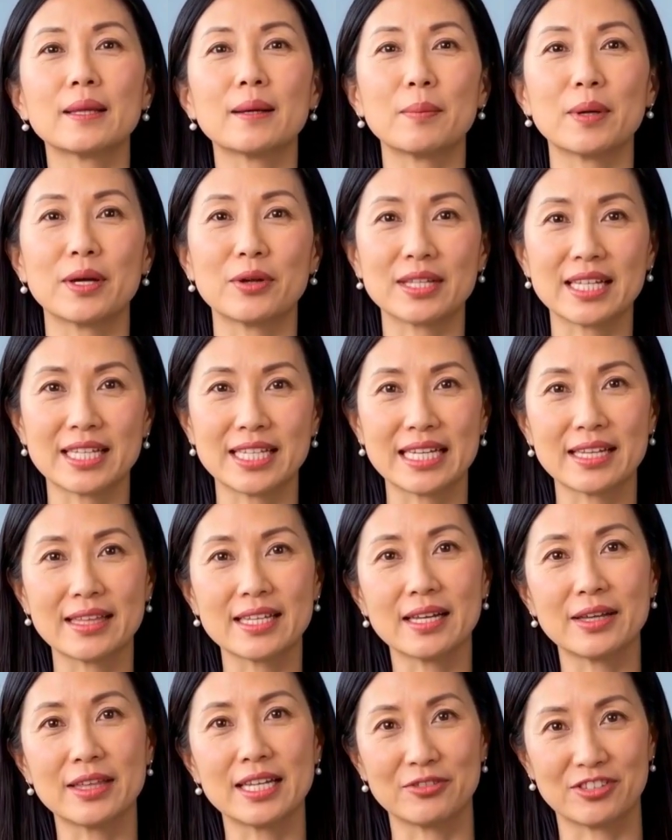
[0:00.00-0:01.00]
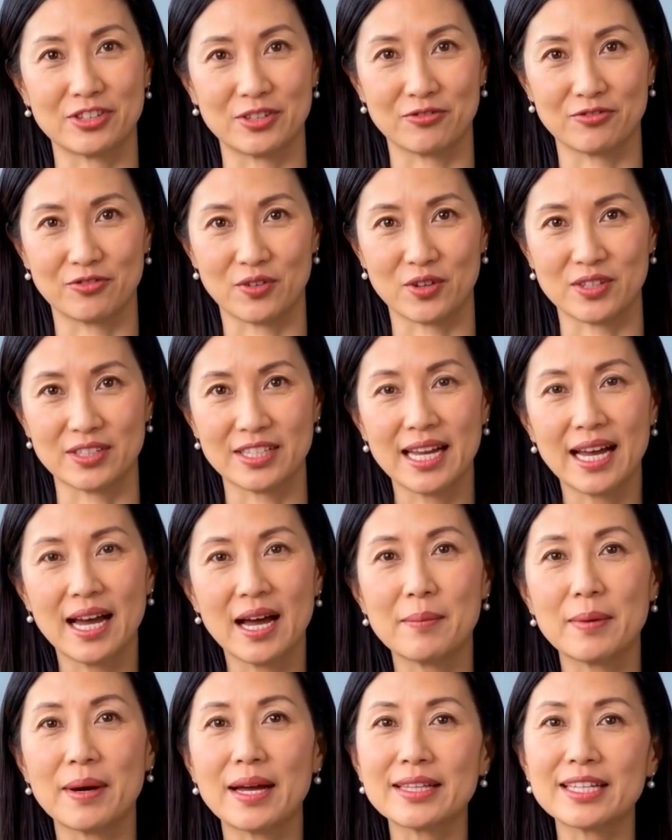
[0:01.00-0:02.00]
but licking that leaves the fur
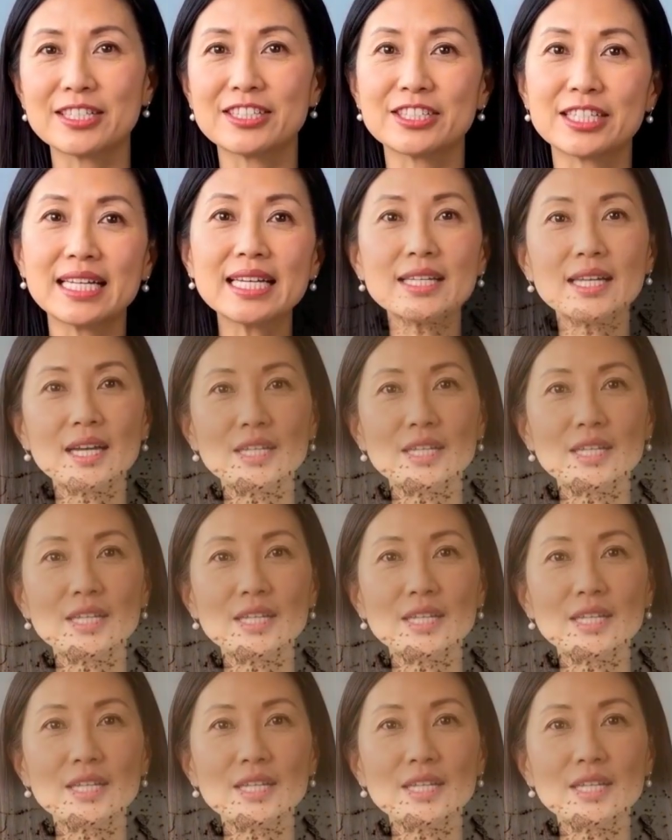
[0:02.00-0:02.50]
damp and the skin